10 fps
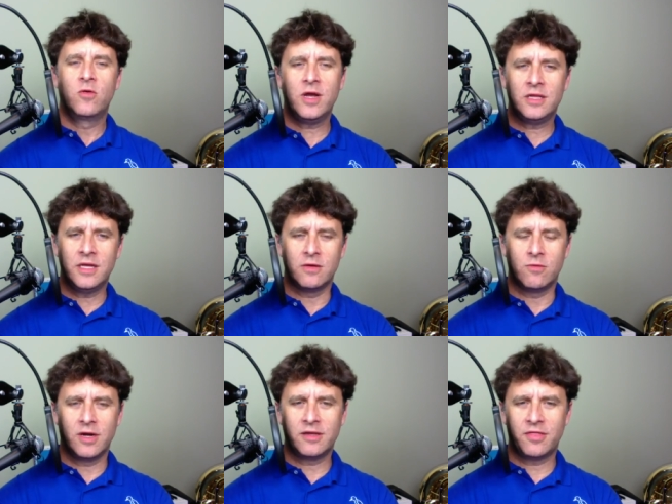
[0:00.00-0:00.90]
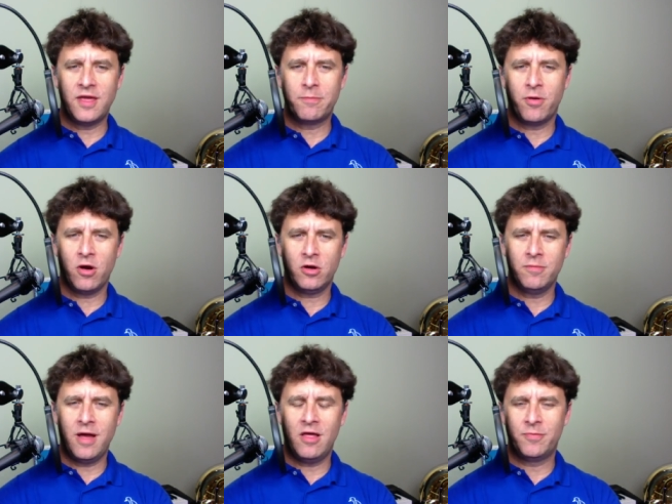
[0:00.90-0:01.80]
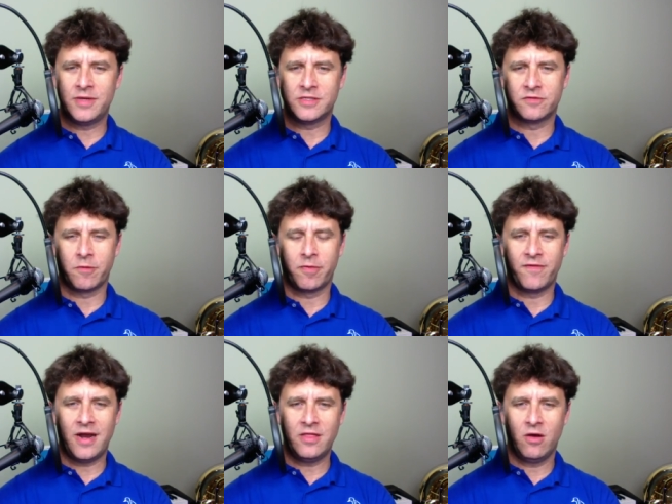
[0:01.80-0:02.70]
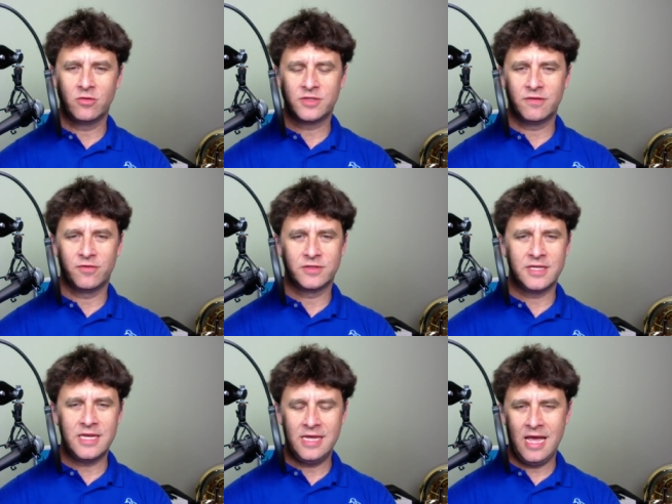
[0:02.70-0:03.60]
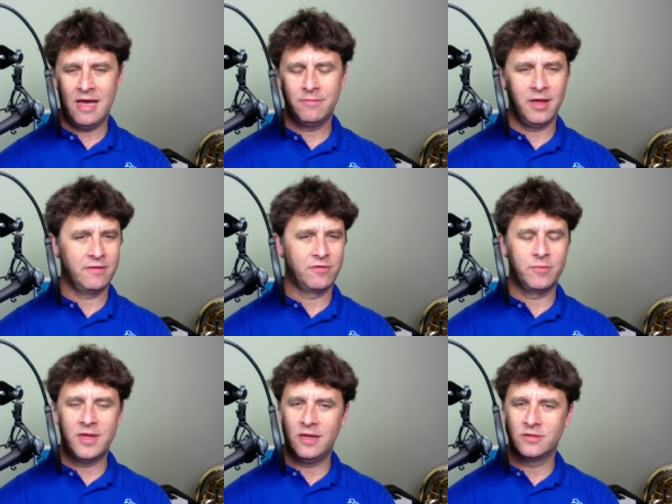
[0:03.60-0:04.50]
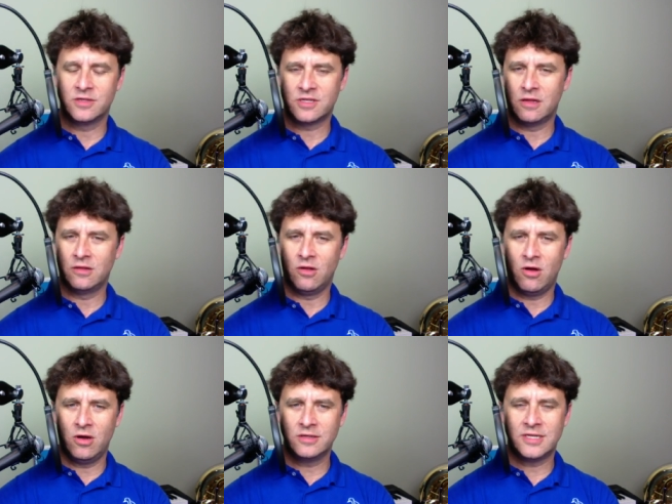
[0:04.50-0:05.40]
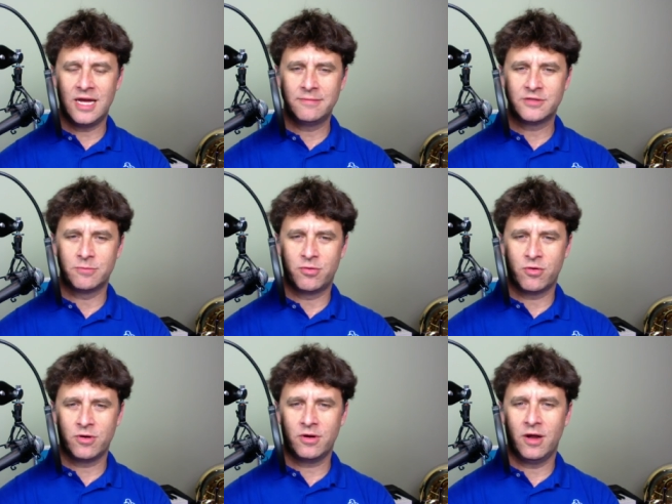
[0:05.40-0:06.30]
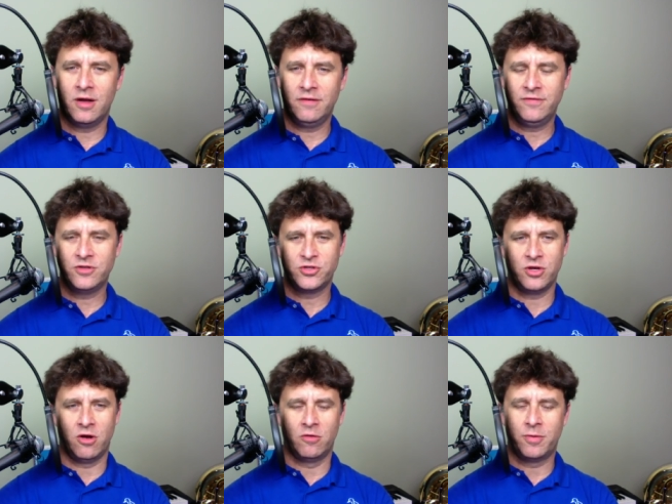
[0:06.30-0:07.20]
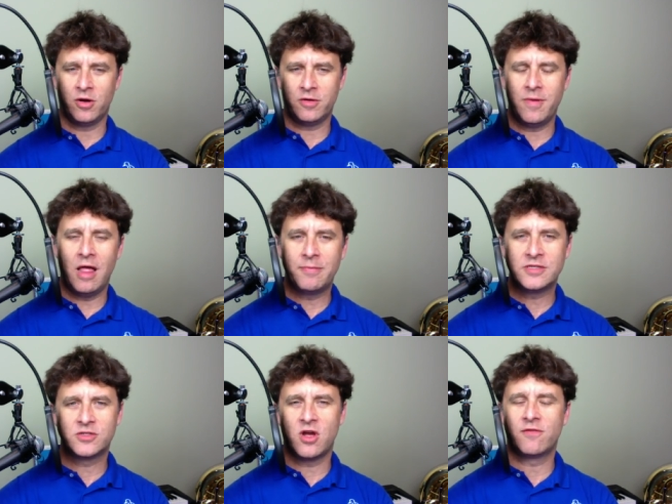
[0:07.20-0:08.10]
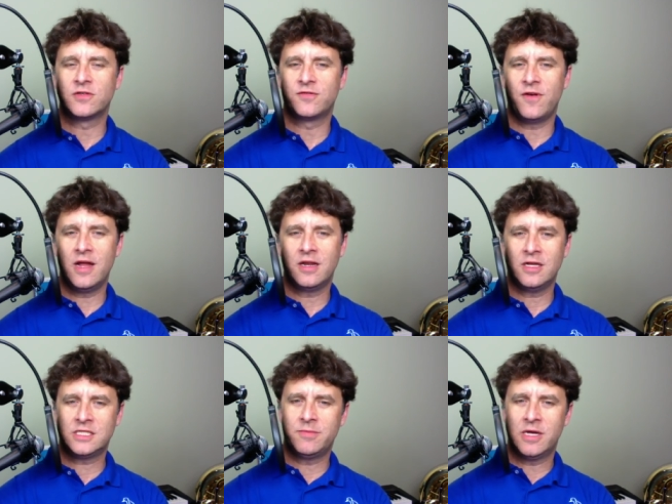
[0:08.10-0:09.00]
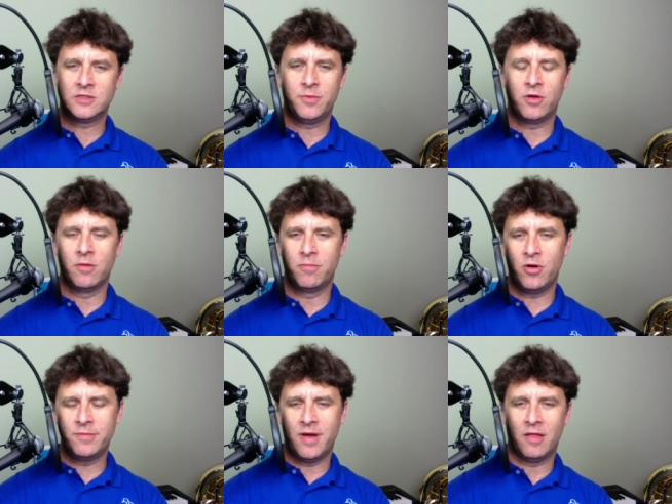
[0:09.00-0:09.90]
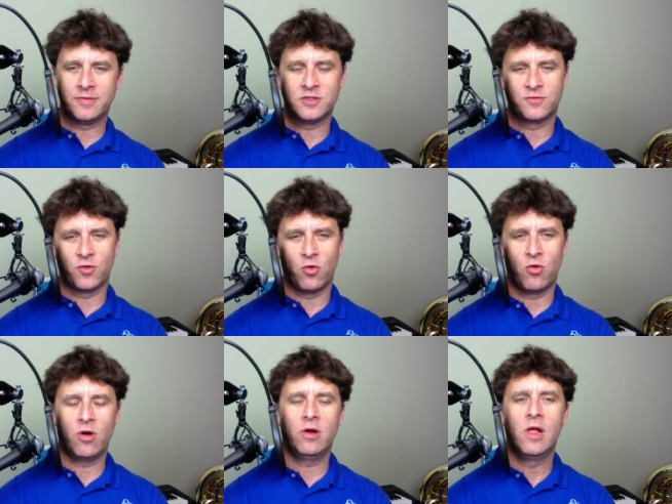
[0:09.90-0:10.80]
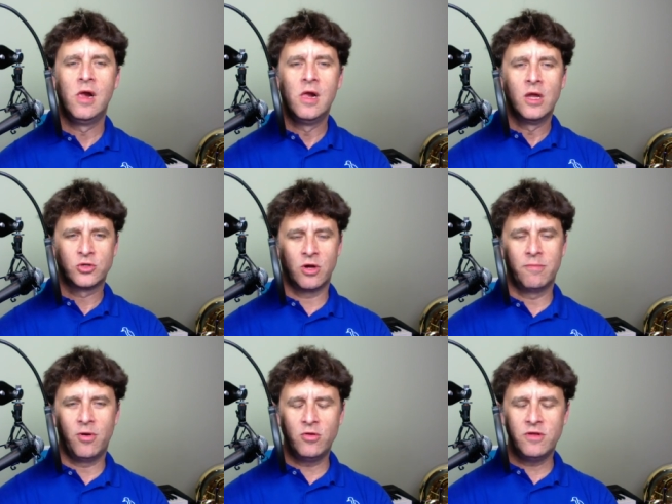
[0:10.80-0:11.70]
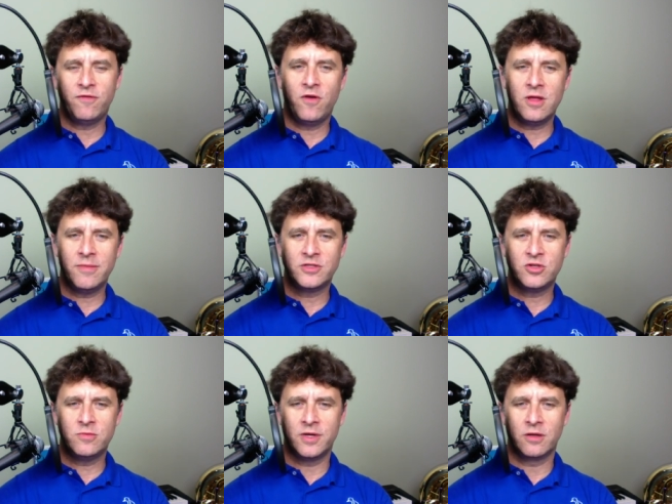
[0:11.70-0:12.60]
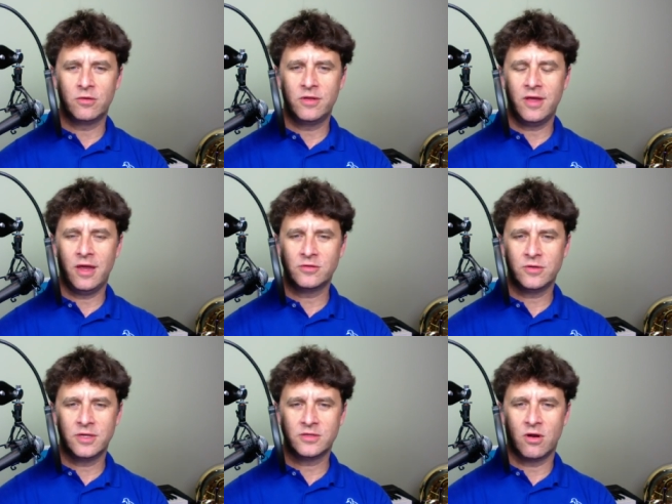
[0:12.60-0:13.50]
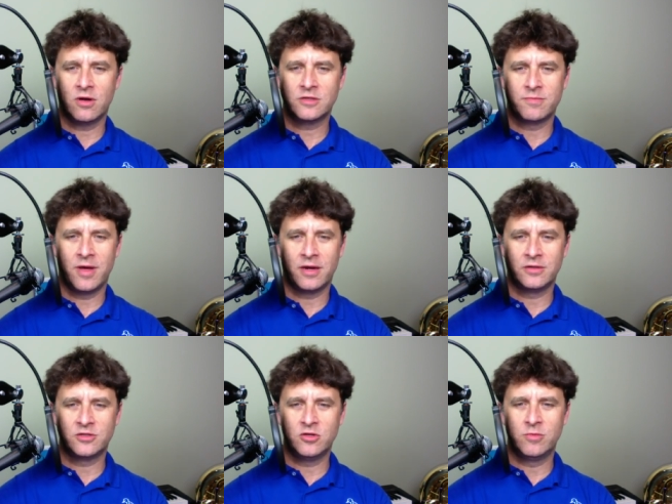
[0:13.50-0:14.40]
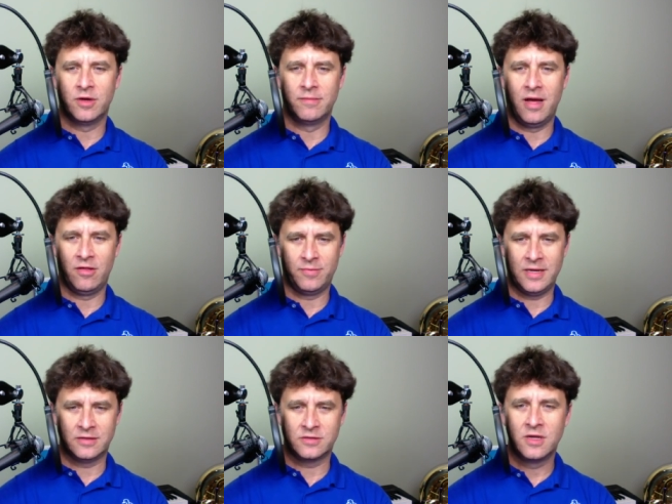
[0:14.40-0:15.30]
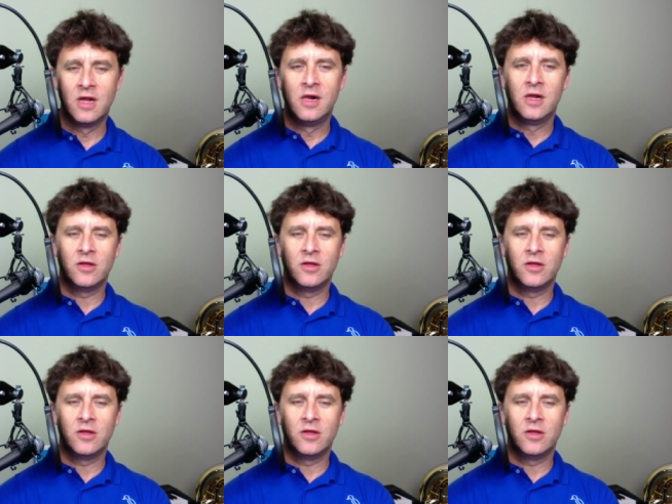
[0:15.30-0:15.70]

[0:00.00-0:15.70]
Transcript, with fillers: Quickly, wanted to thank Parker Mouthpieces for providing the hosting for TEM and for being just a long-time supporter of the show. Parker Mouthpieces offers fine, customizable component mouthpieces for horn, trombone, euphonium, and tuba, including the Andrew Hitz Artist Model Tuba mouthpiece.